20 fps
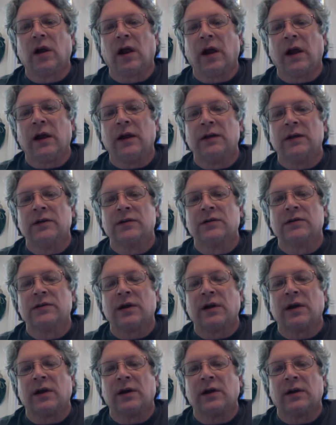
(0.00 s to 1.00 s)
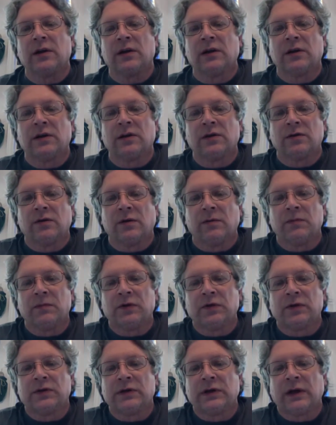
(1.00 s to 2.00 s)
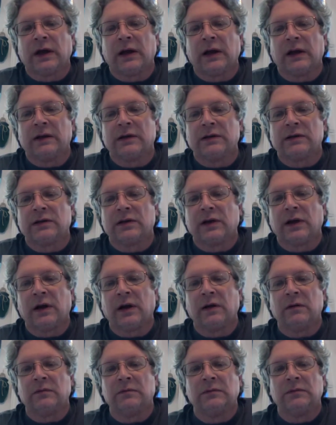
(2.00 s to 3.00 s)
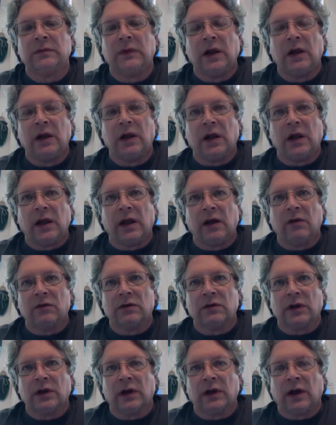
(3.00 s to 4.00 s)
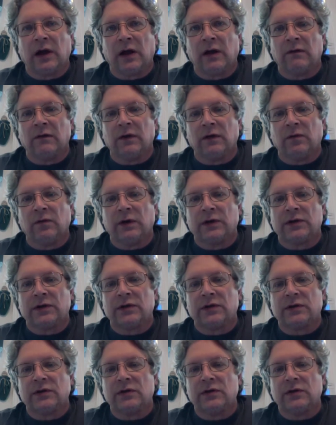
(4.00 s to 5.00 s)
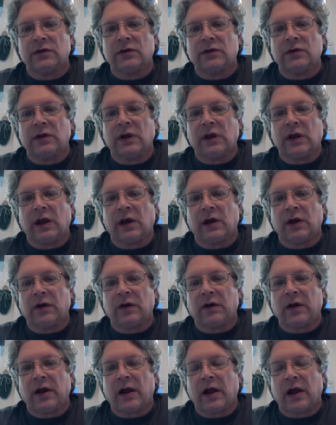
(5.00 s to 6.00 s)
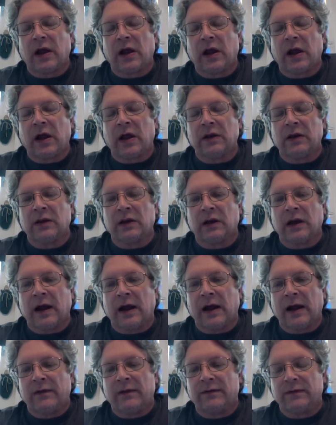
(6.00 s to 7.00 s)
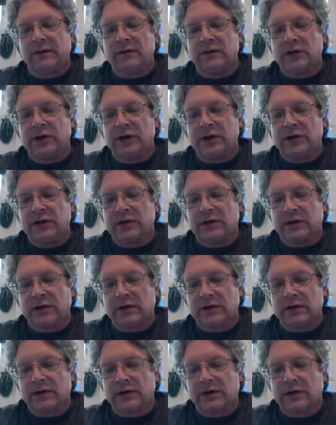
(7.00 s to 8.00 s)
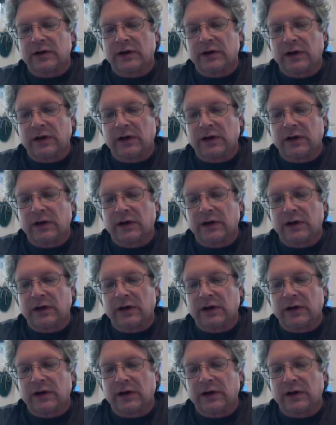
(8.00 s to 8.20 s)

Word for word: as uh, the scriptures tell us, um, it was a love in which uh, uh the life of Jesus